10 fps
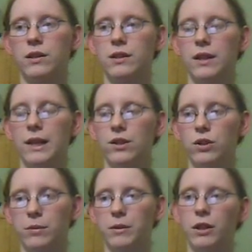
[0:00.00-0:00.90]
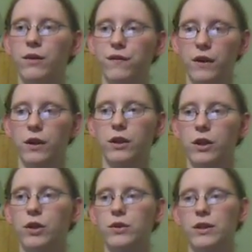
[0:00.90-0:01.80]
took them a little
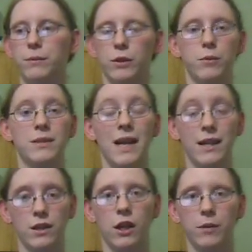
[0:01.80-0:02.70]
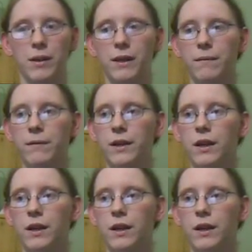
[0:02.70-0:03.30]
further using Bloom's taxonomy.